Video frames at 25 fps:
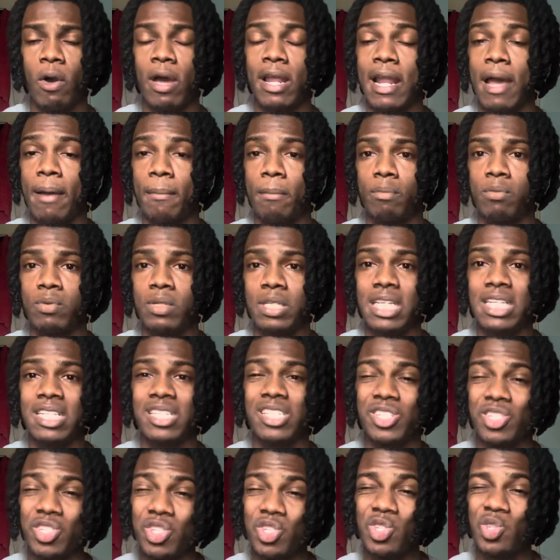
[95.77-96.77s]
and that deal
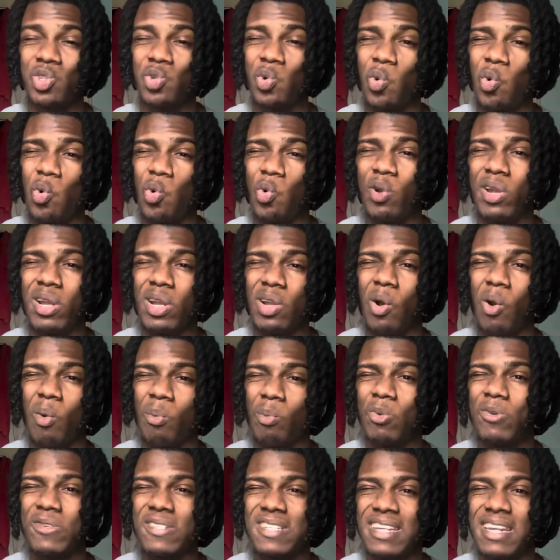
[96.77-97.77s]
is so
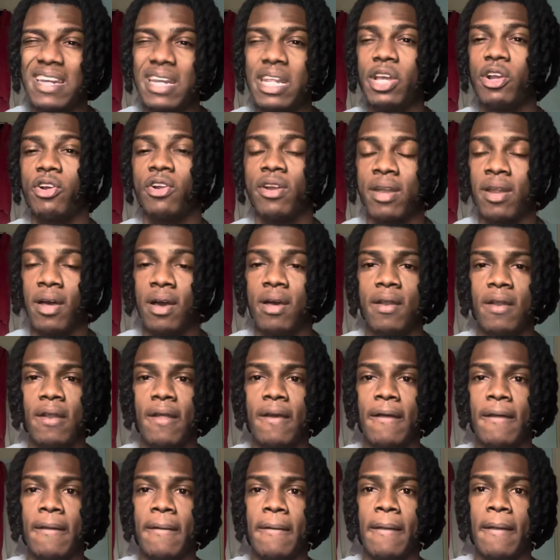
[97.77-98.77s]
almost near done.
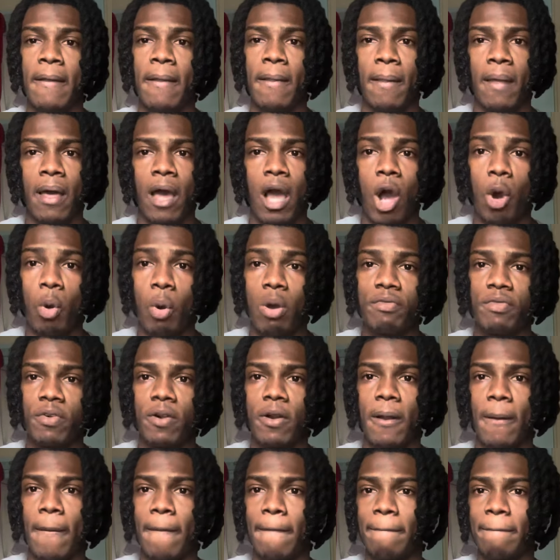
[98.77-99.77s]

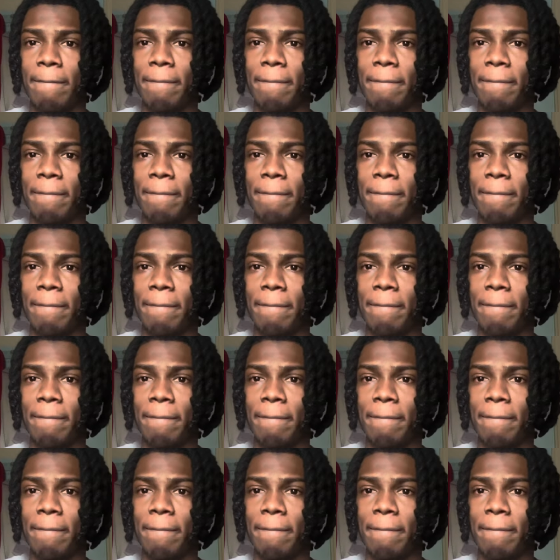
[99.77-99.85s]
However,